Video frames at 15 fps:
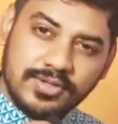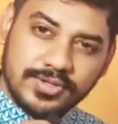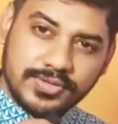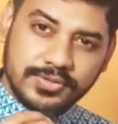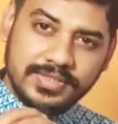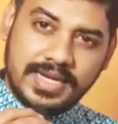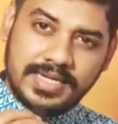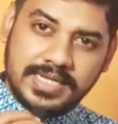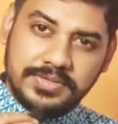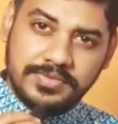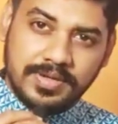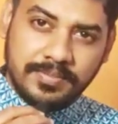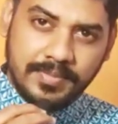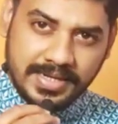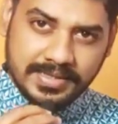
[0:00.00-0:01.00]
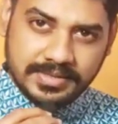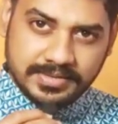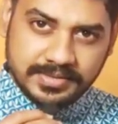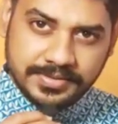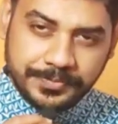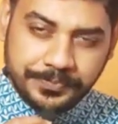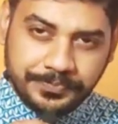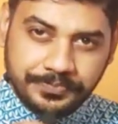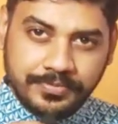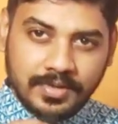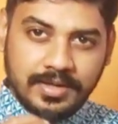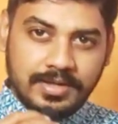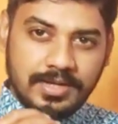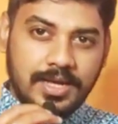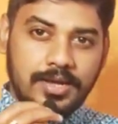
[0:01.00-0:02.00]
also Saturn will manage.
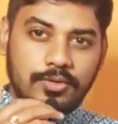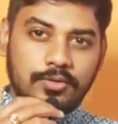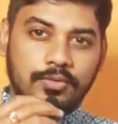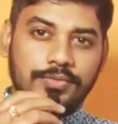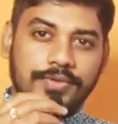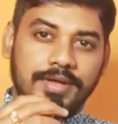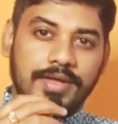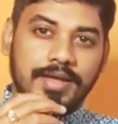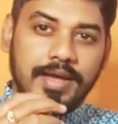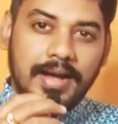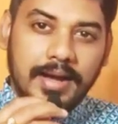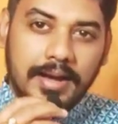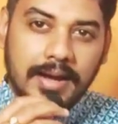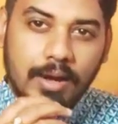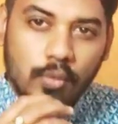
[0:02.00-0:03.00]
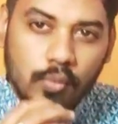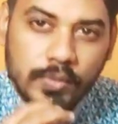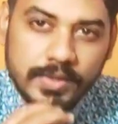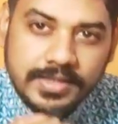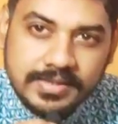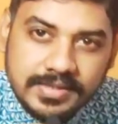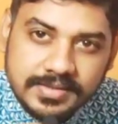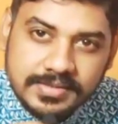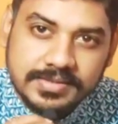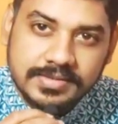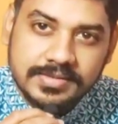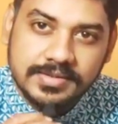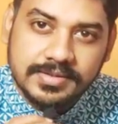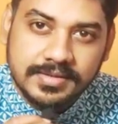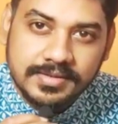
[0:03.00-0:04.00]
Now, how will
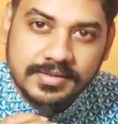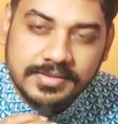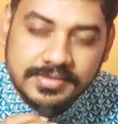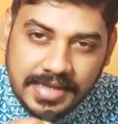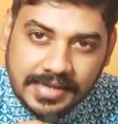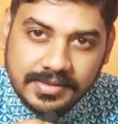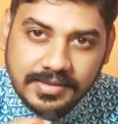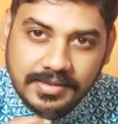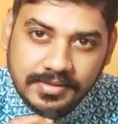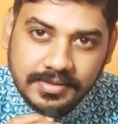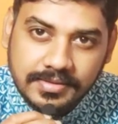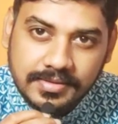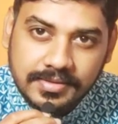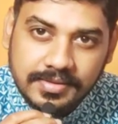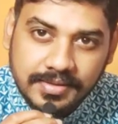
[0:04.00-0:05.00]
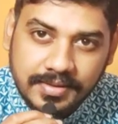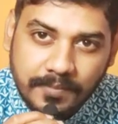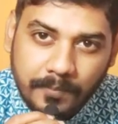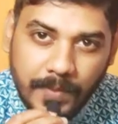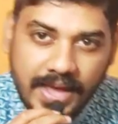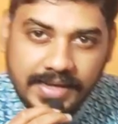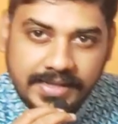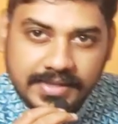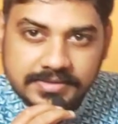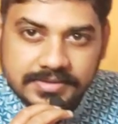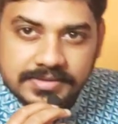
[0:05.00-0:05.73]
this Saturn manage